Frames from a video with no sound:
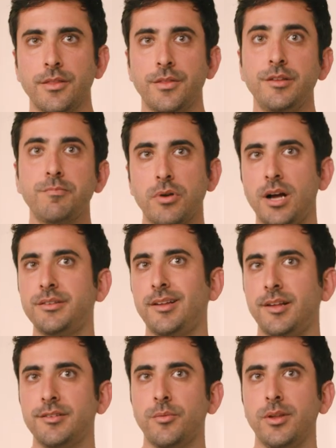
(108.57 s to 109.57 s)
This
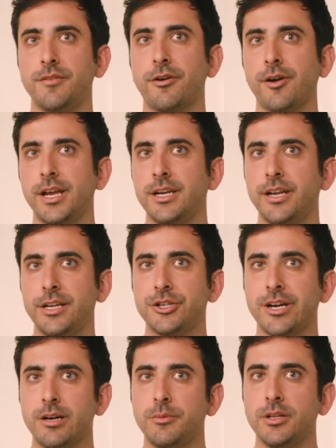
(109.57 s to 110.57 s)
process will have created a
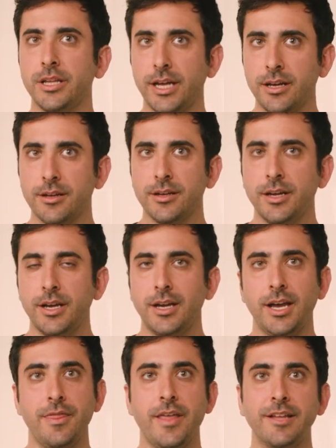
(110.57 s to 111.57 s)
shareable link,
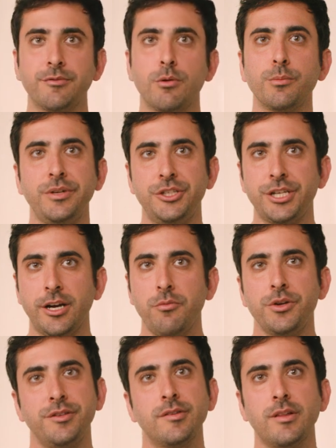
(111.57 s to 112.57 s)
and that's what will be
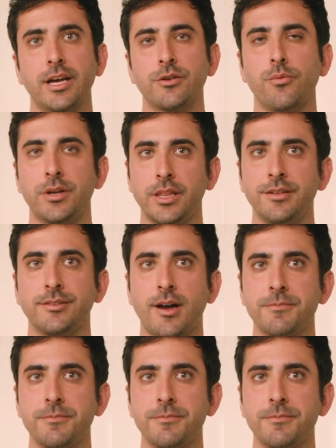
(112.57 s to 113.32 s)
shared when you select one of these